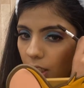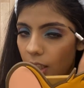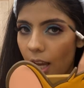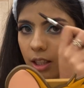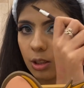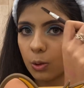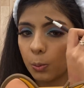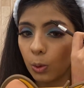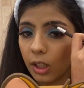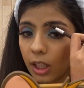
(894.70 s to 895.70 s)
It has a
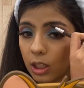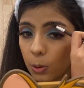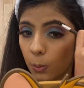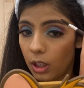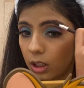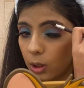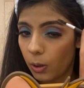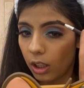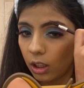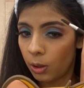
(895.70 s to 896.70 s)
spoolie as well,
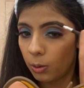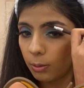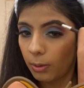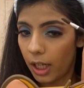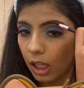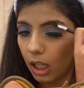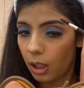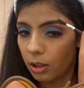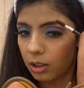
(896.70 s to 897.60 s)
so I can do the blending.